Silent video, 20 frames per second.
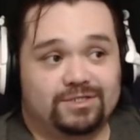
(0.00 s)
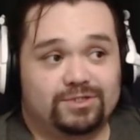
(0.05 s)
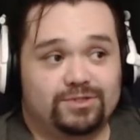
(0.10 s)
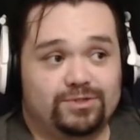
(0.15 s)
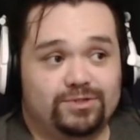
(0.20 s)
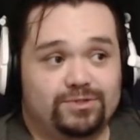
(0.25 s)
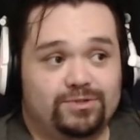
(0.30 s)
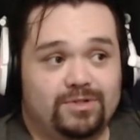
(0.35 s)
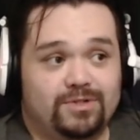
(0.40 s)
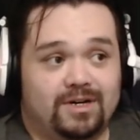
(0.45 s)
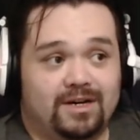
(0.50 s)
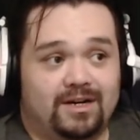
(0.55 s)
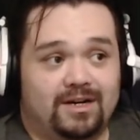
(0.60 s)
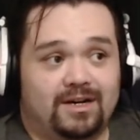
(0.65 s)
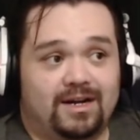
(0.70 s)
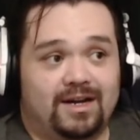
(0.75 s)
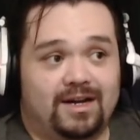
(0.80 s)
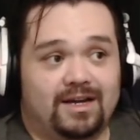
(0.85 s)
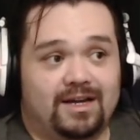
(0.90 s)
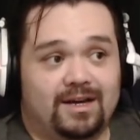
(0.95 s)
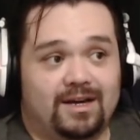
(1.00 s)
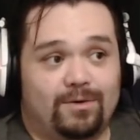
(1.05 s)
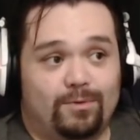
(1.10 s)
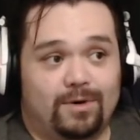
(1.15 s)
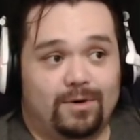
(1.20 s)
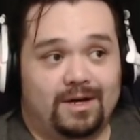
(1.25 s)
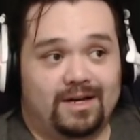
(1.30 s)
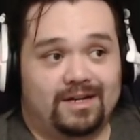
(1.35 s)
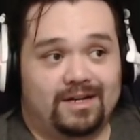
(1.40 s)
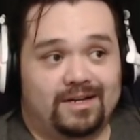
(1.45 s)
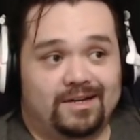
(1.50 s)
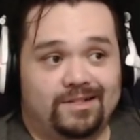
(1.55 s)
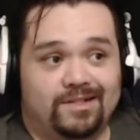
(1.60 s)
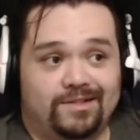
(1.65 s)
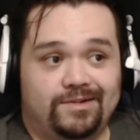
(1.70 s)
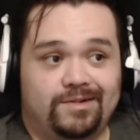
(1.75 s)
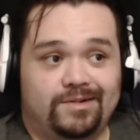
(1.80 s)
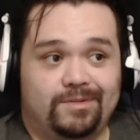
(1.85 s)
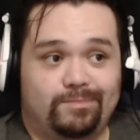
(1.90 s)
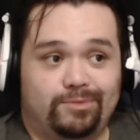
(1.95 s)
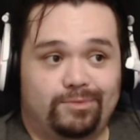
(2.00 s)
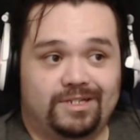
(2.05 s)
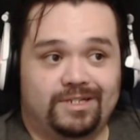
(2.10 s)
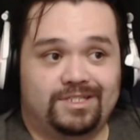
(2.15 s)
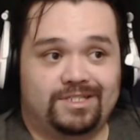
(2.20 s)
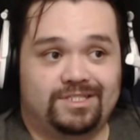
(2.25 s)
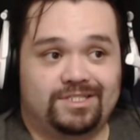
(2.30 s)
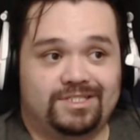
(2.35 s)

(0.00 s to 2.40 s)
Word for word: to Arakawa Under the Bridge